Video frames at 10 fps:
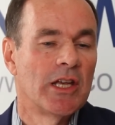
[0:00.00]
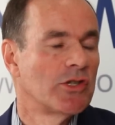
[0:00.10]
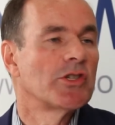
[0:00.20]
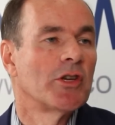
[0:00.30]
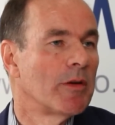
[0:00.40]

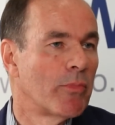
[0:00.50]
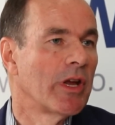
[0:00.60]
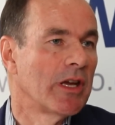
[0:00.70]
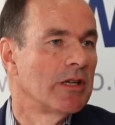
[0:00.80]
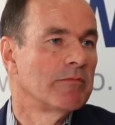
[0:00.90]
is just going to
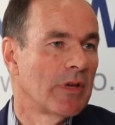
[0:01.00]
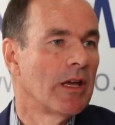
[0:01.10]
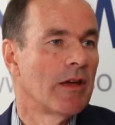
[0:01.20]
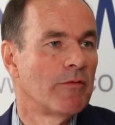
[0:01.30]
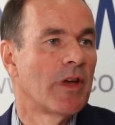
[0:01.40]
bring in uh,
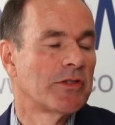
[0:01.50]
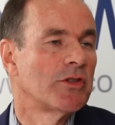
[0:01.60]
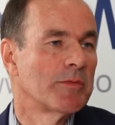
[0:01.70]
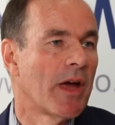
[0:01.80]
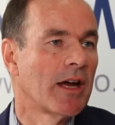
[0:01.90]

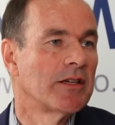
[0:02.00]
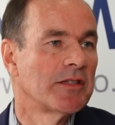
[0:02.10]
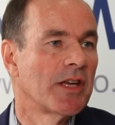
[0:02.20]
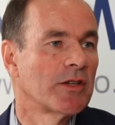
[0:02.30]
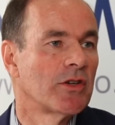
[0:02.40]
investors back into
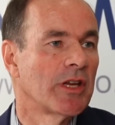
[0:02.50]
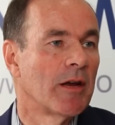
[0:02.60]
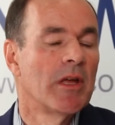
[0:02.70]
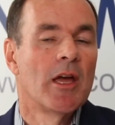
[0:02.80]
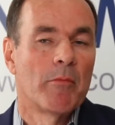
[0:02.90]
the sector again.